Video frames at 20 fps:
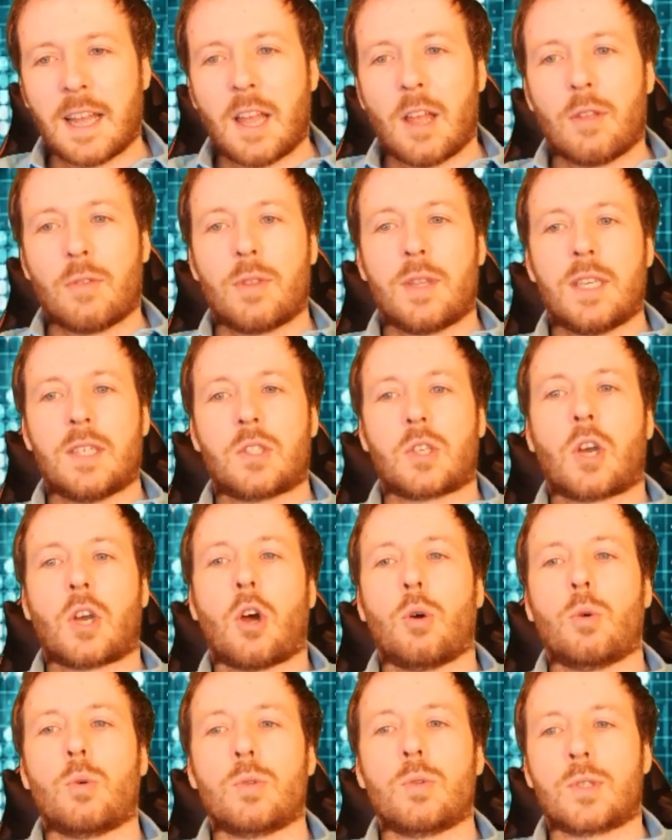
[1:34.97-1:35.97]
these
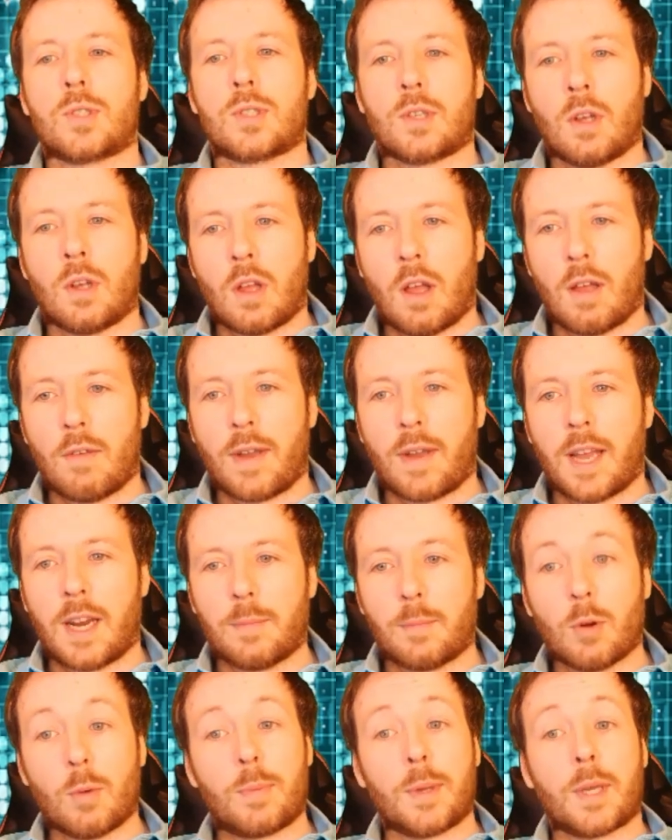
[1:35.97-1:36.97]
codes
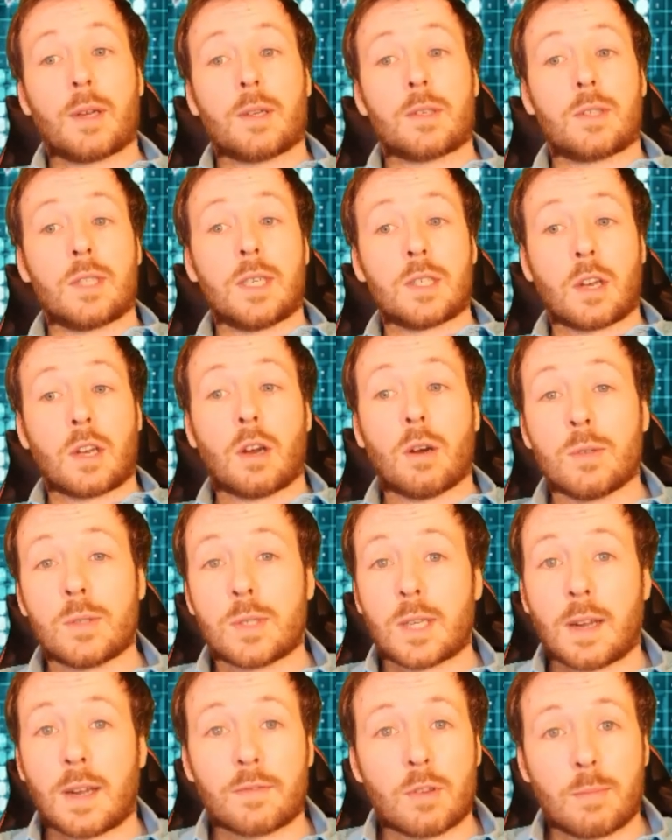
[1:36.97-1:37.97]
available, because these codes
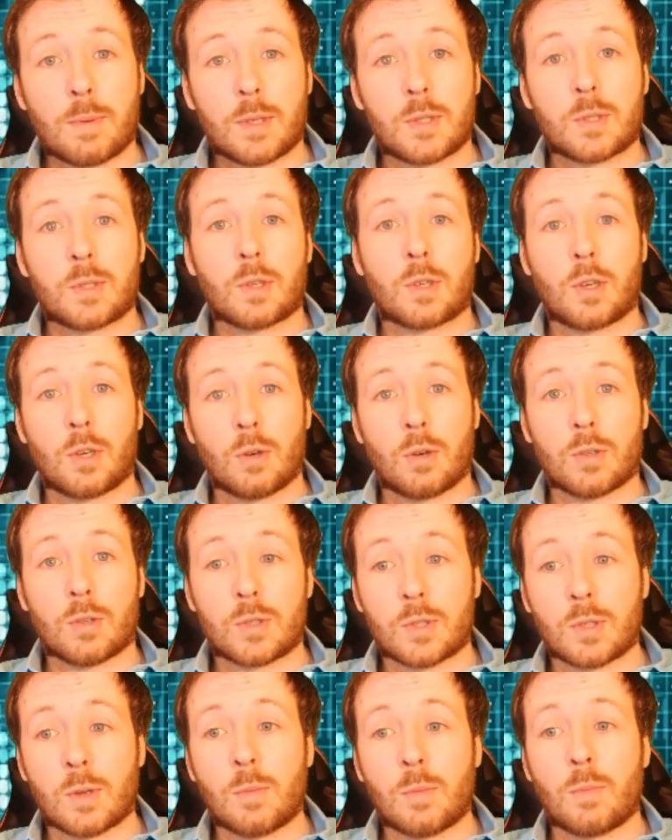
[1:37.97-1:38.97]
have to be secured
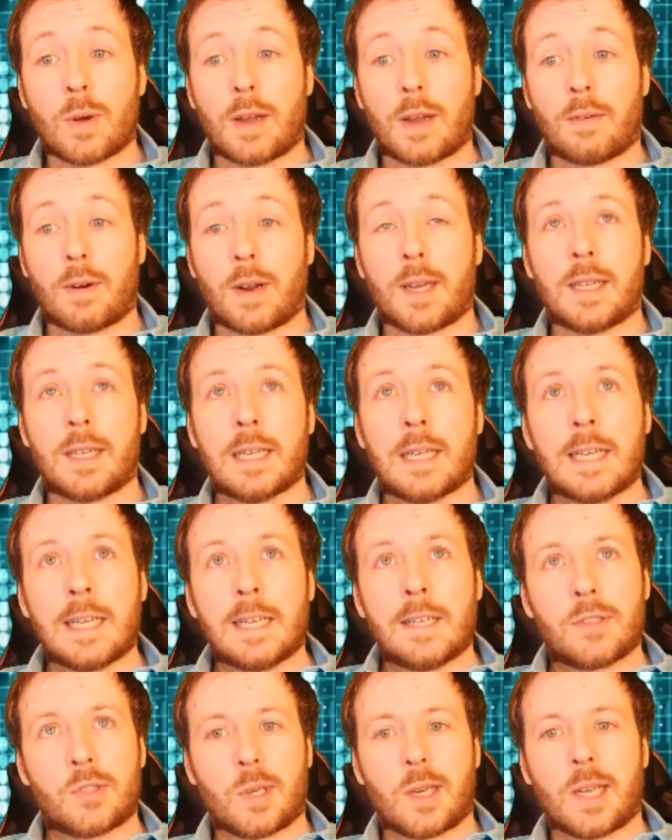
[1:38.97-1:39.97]
somewhere, right?
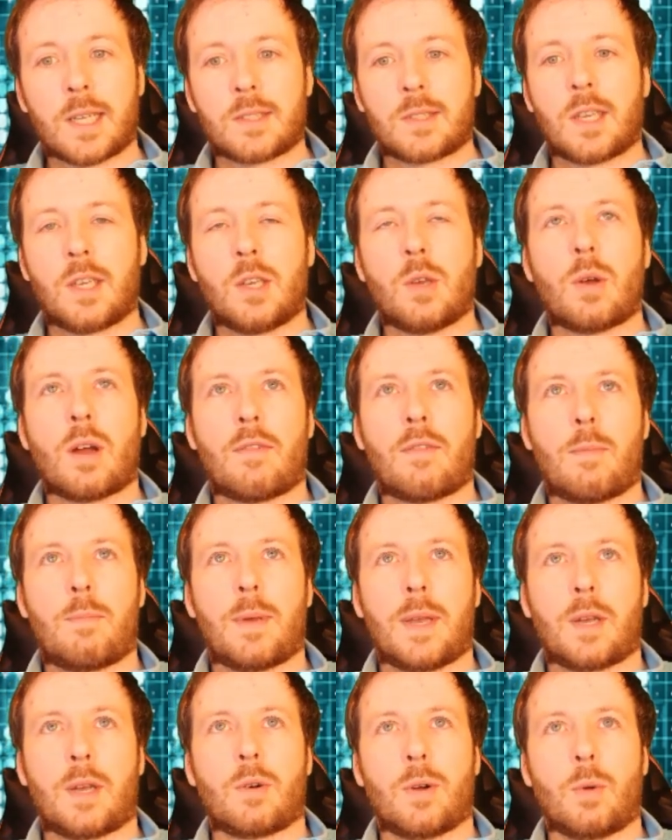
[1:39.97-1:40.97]
So let's say you have a
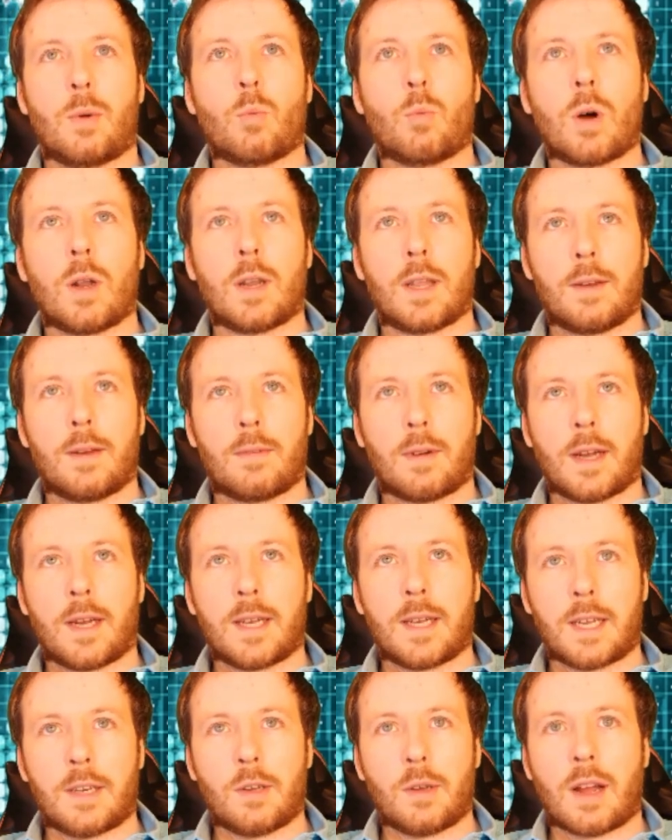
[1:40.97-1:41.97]
Bitcoin wallet, right?
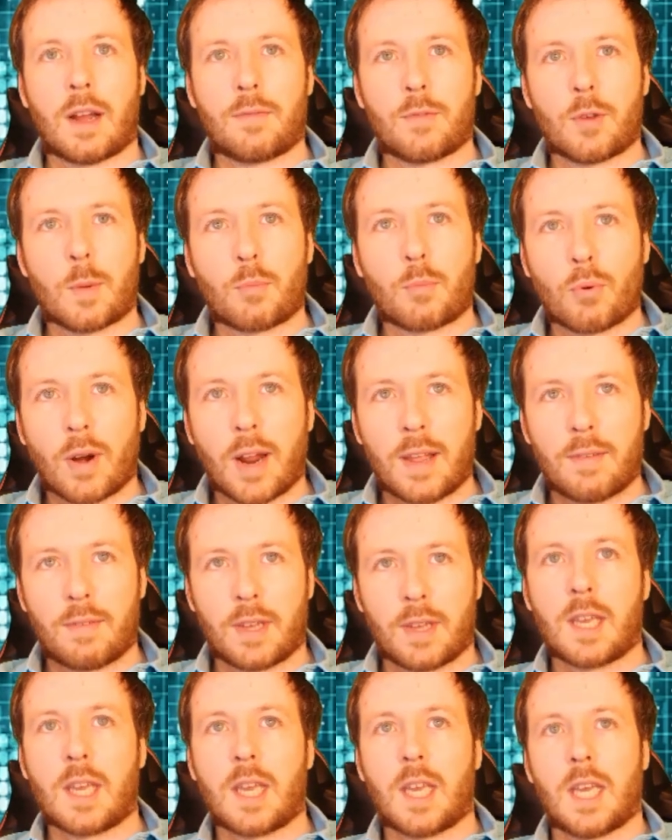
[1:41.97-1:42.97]
And you have your
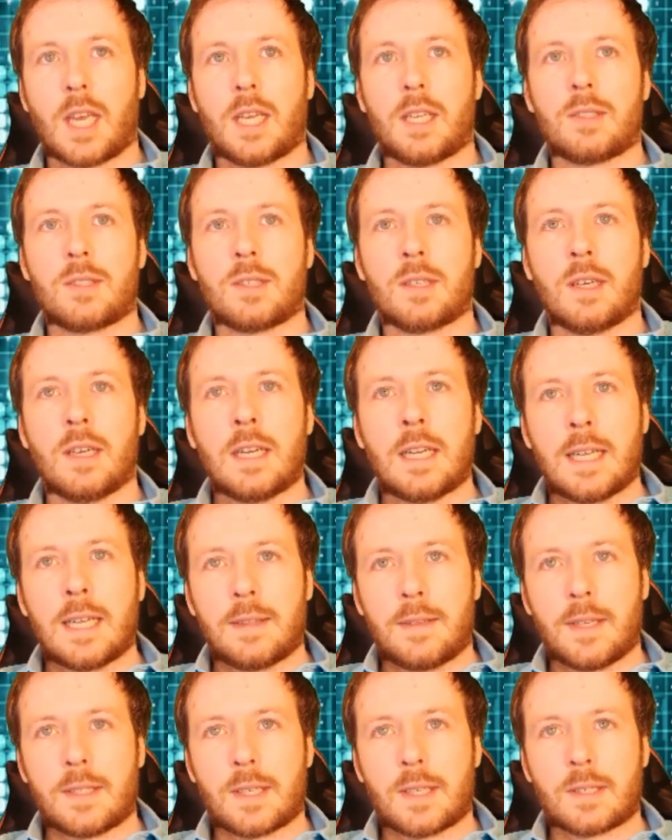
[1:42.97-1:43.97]
private keys.
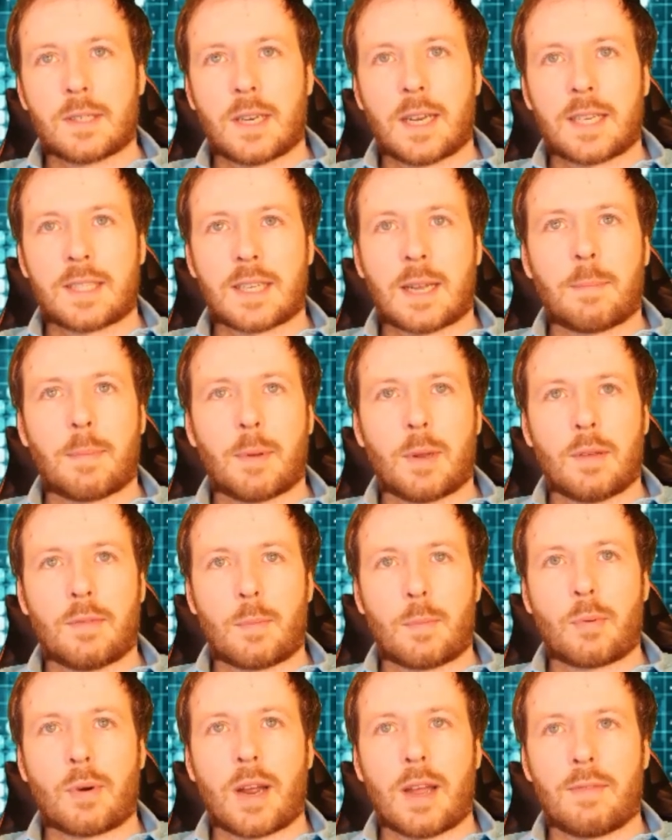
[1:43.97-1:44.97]
This is an example of a
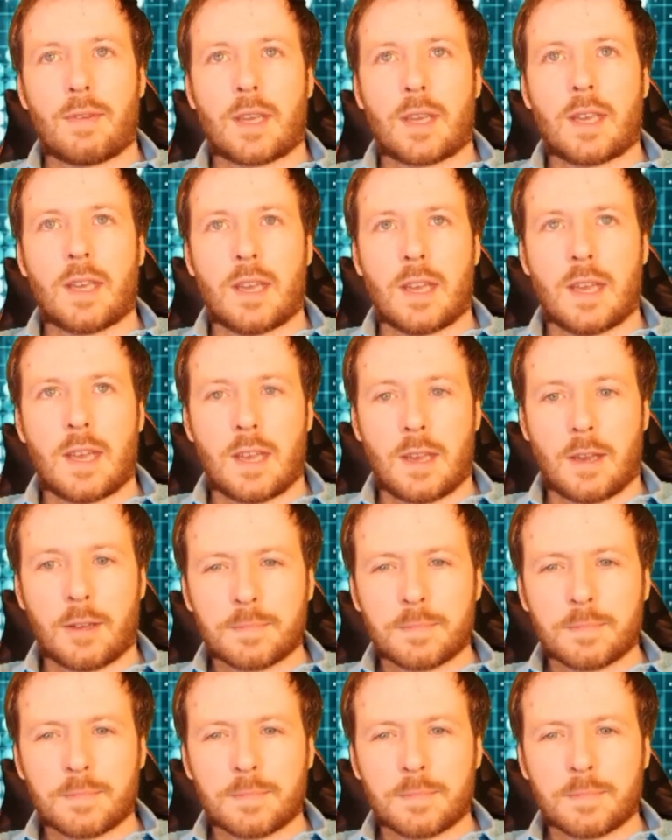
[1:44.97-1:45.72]
private key here.